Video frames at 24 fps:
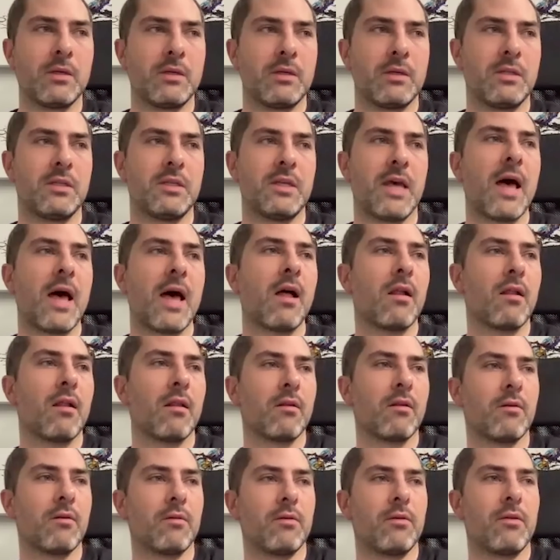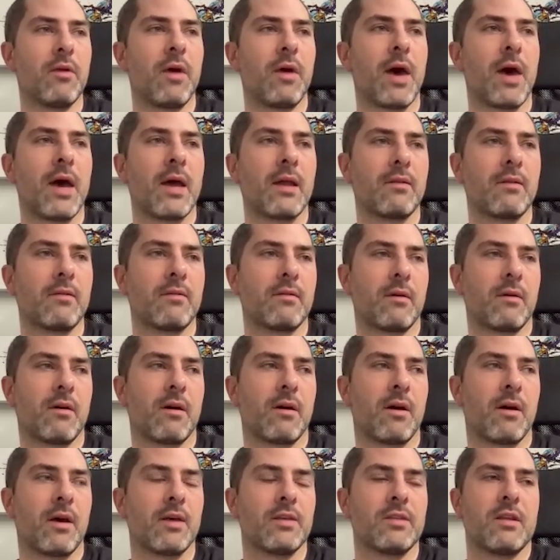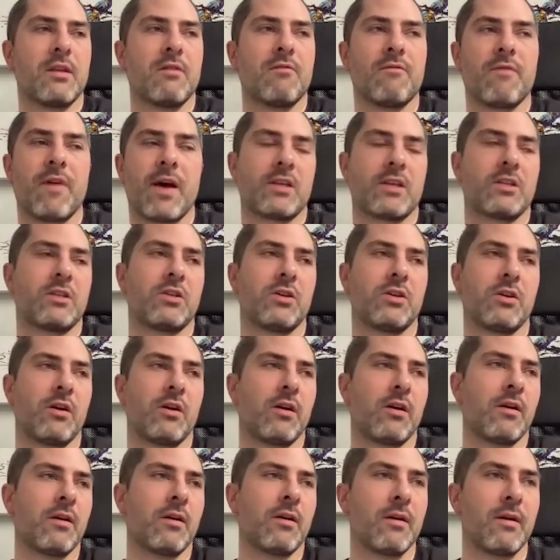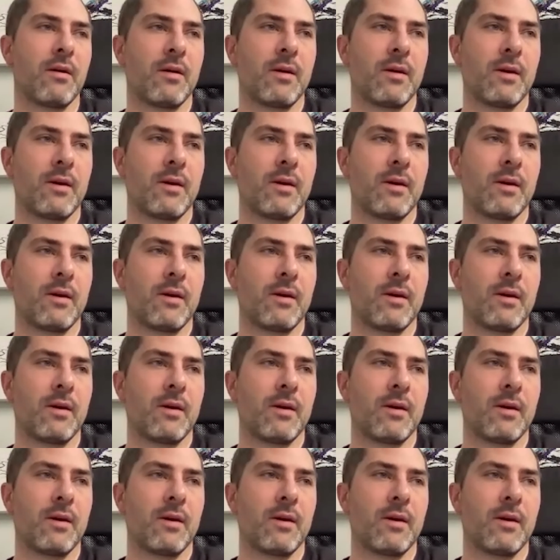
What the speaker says: sell that as an investor,